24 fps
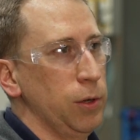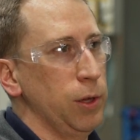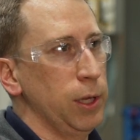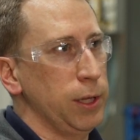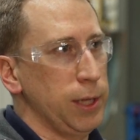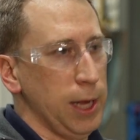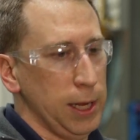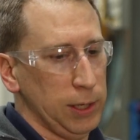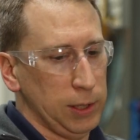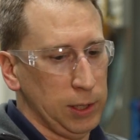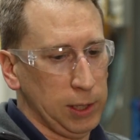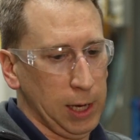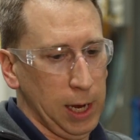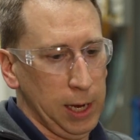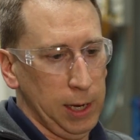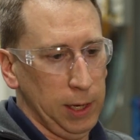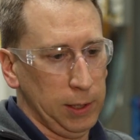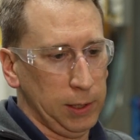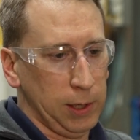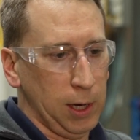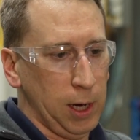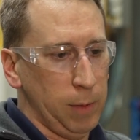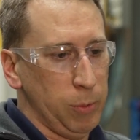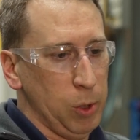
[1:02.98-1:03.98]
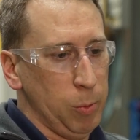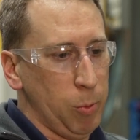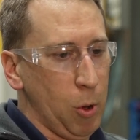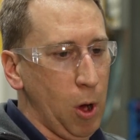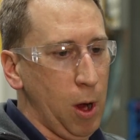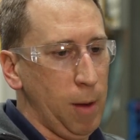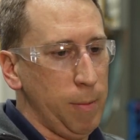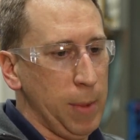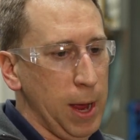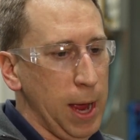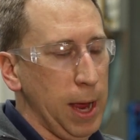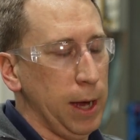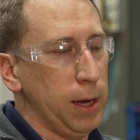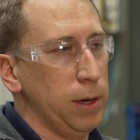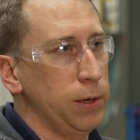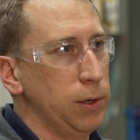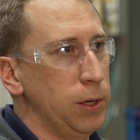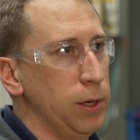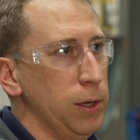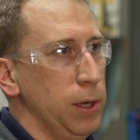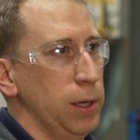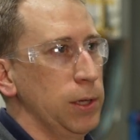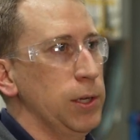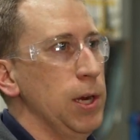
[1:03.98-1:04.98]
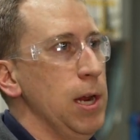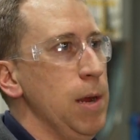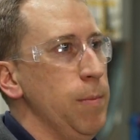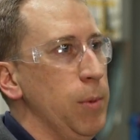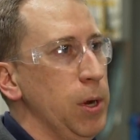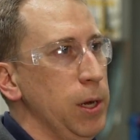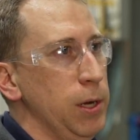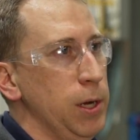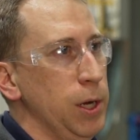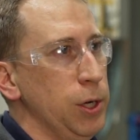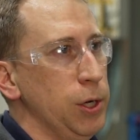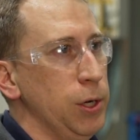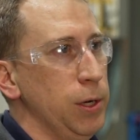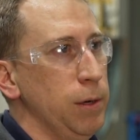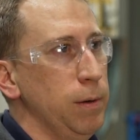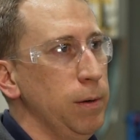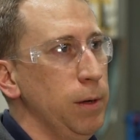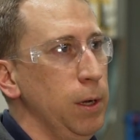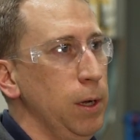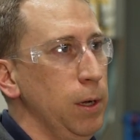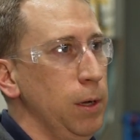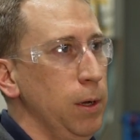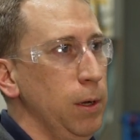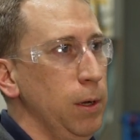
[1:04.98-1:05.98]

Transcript: so that that set is going to be brought back to the same condition